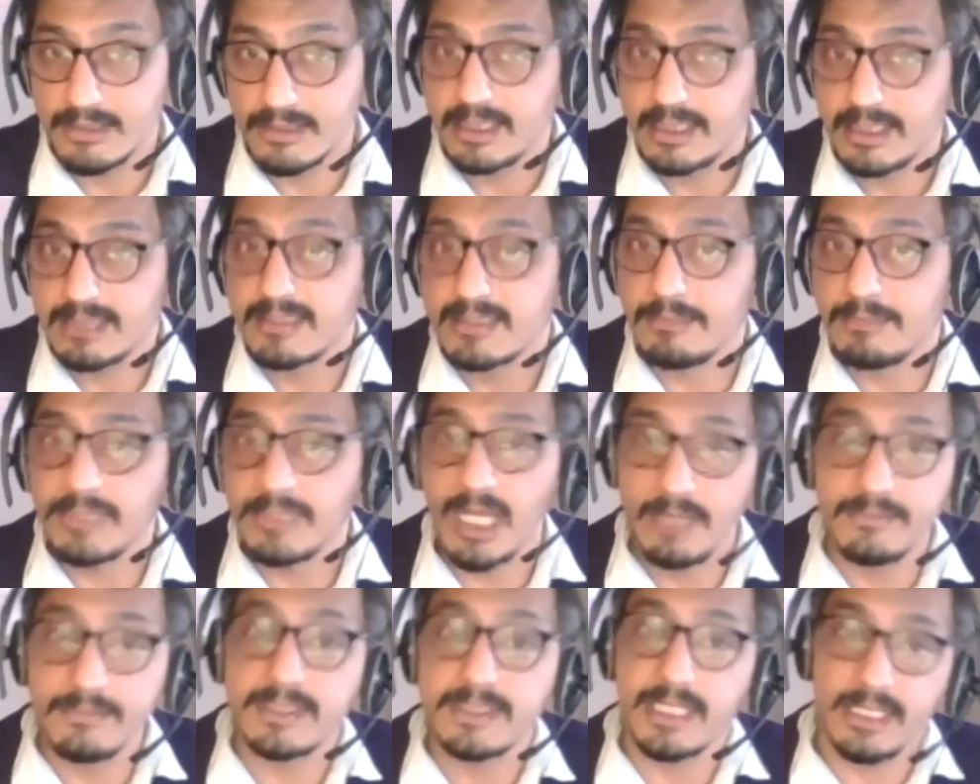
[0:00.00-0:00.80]
they are
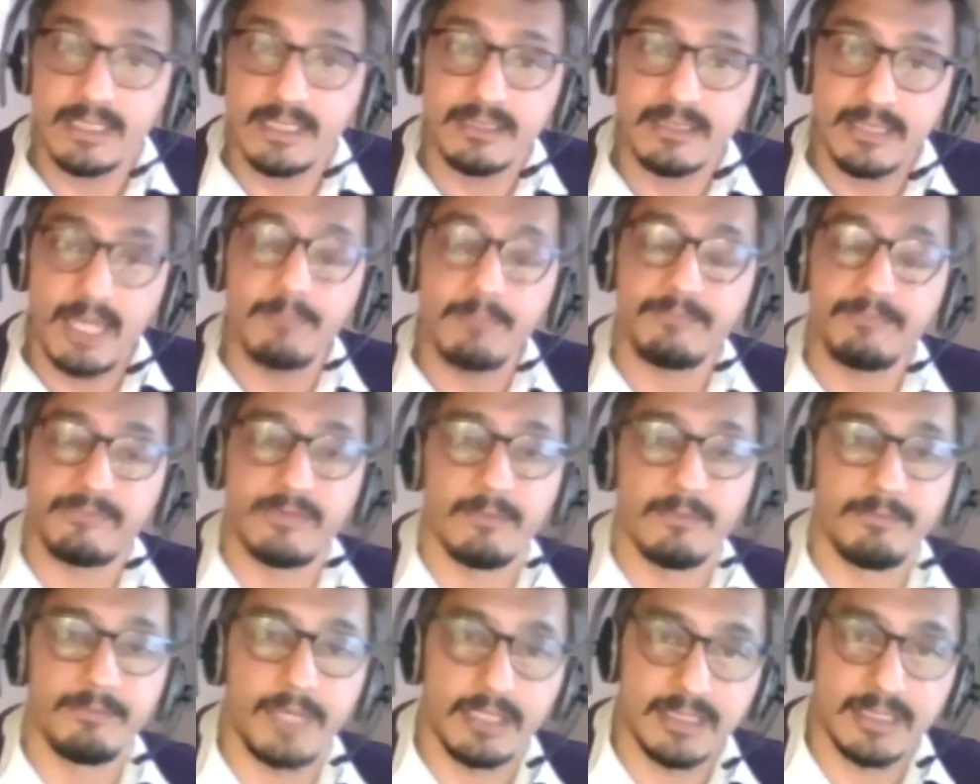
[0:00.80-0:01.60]
sometimes exempt
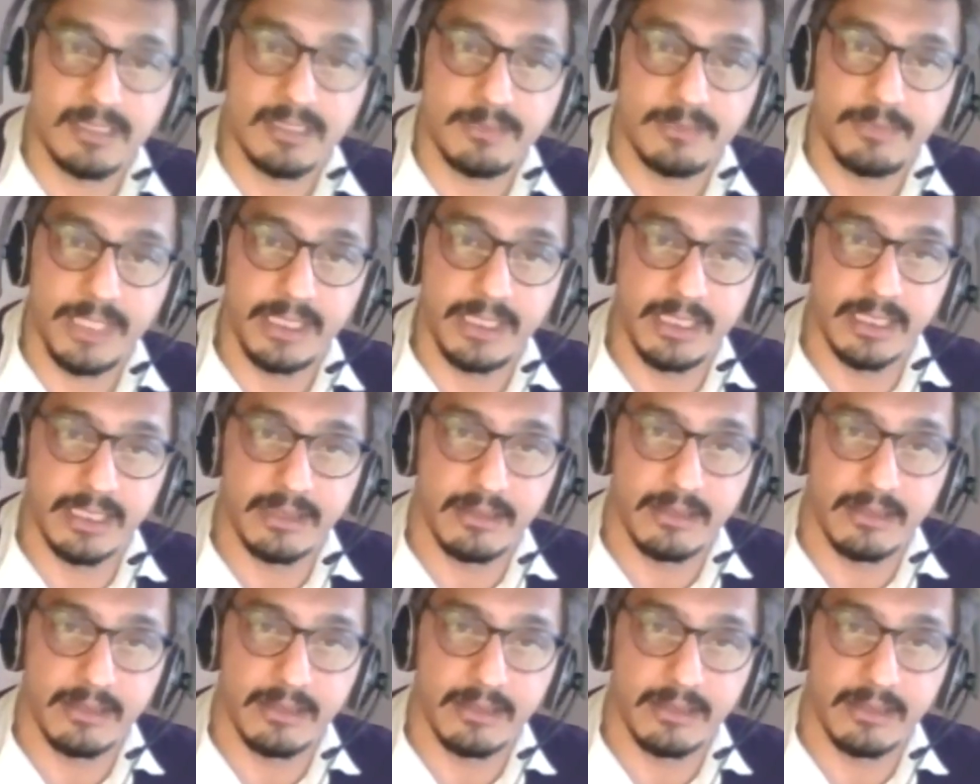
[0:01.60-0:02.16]
from participating.